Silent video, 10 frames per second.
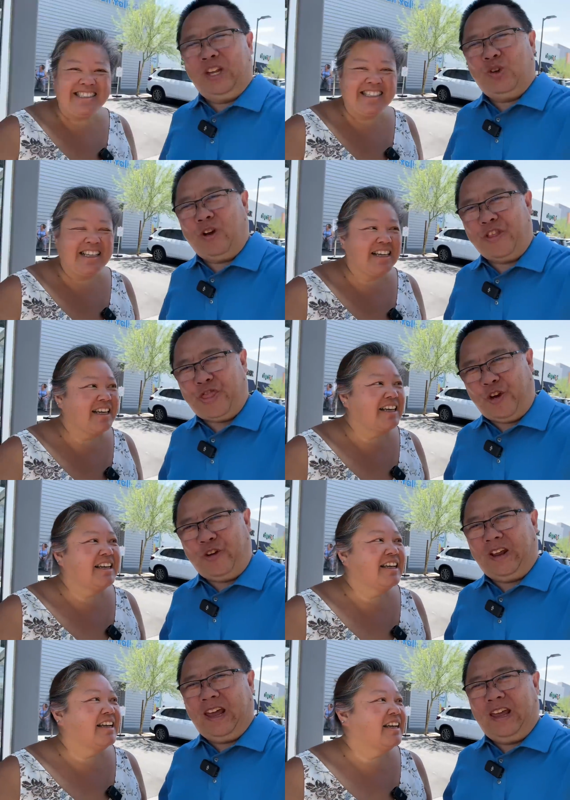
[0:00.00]
Speaker 1: it to our
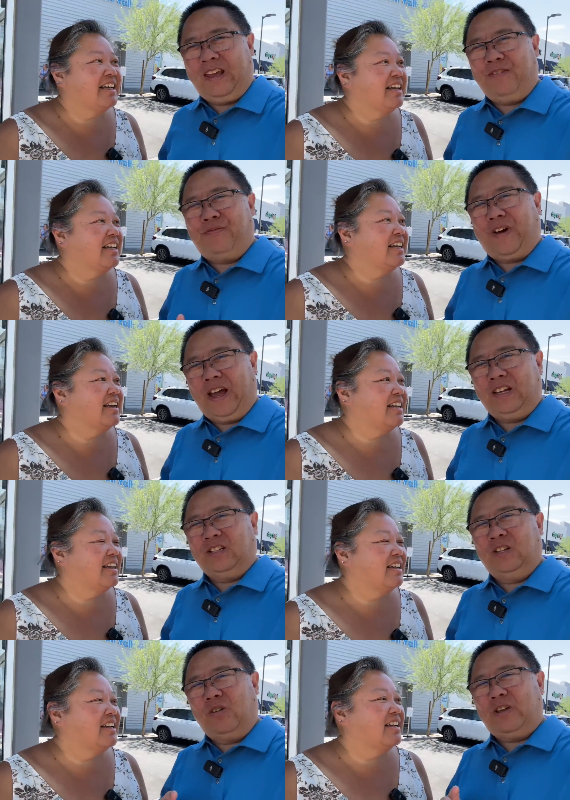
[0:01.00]
third and
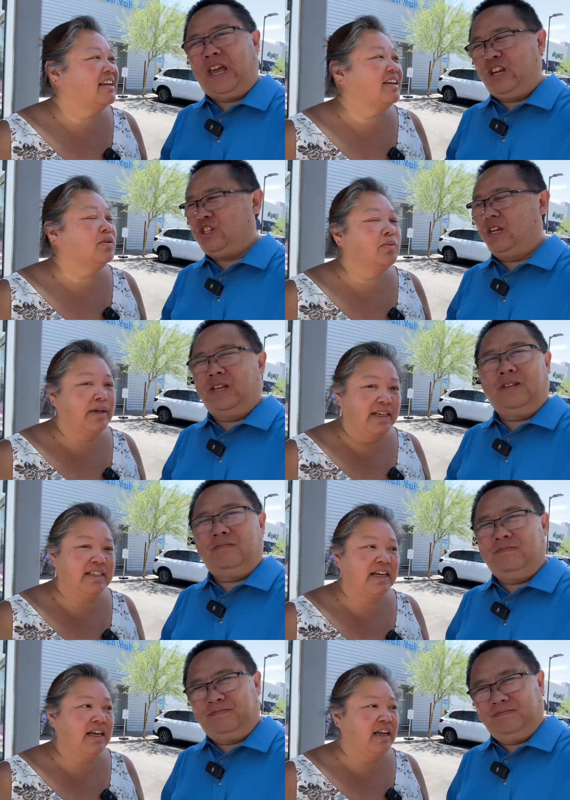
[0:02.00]
final location. We
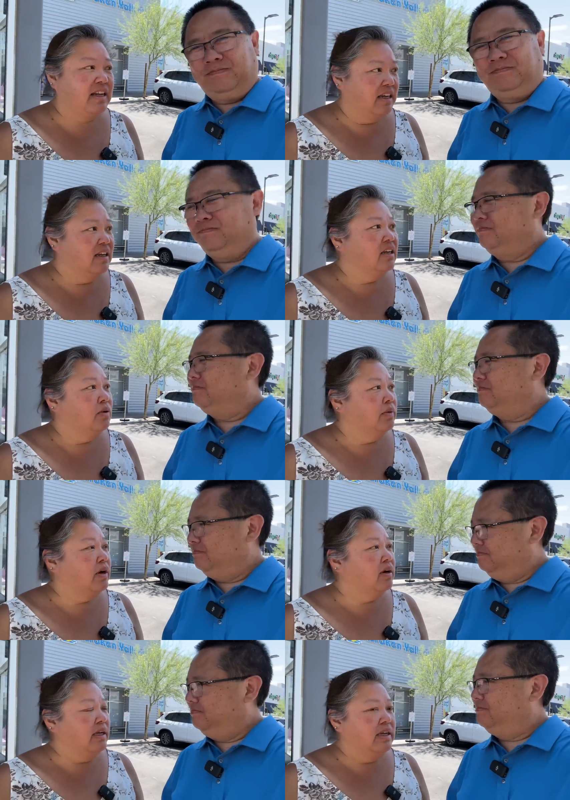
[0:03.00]
Speaker 2: did. We
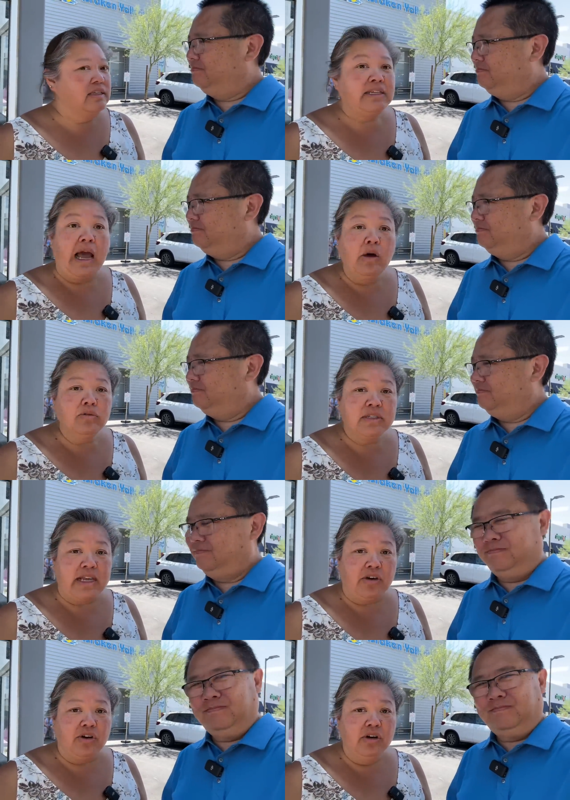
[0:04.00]
are in town
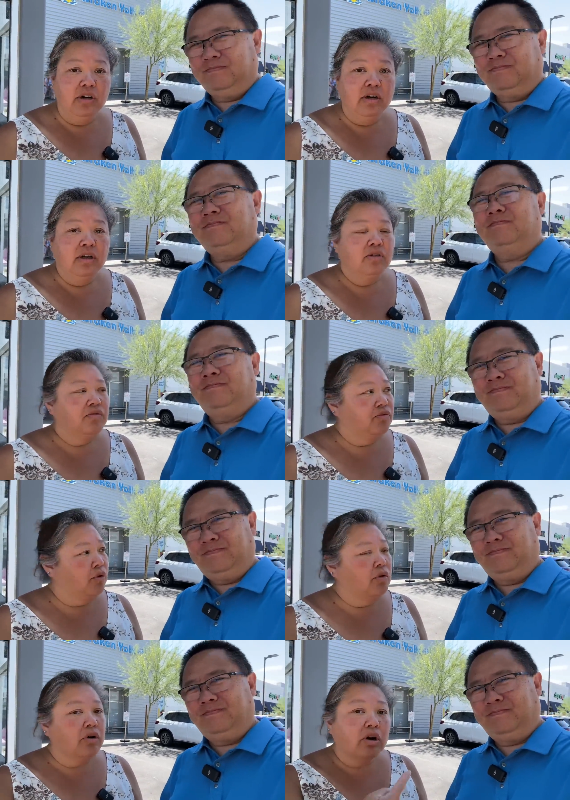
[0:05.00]
center mm -hmm.
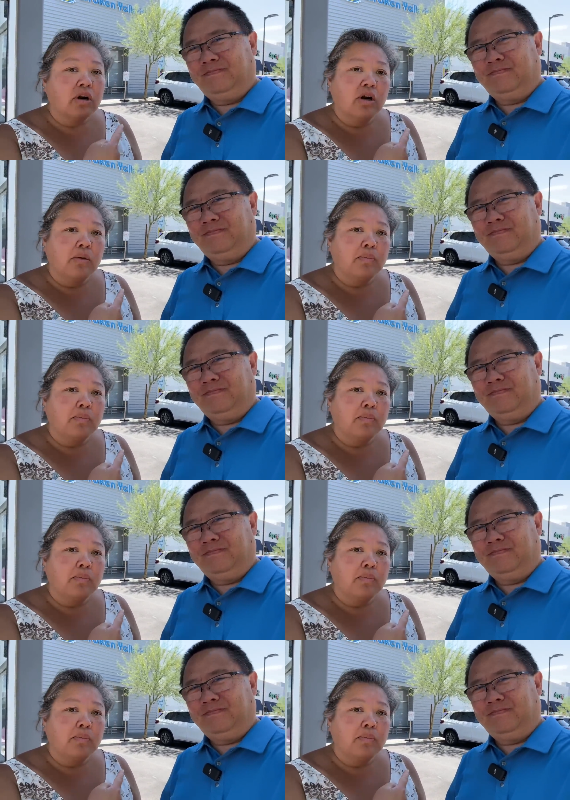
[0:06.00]
for